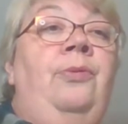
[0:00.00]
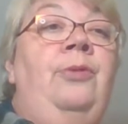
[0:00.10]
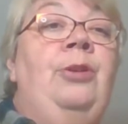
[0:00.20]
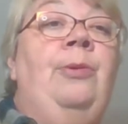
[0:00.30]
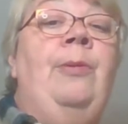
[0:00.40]

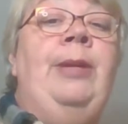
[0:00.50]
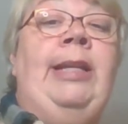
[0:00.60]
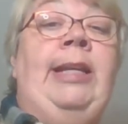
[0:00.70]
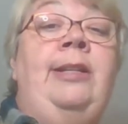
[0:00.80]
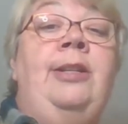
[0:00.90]
do what we
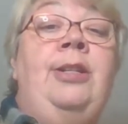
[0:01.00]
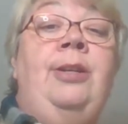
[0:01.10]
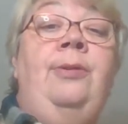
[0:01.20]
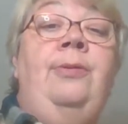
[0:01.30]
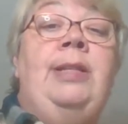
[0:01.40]
need to
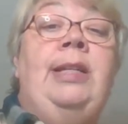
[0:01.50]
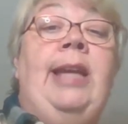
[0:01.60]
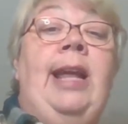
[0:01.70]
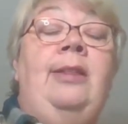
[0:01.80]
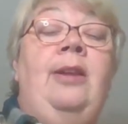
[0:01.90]
do to
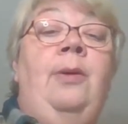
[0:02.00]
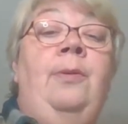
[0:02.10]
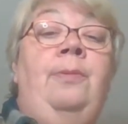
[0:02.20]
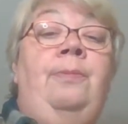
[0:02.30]
get their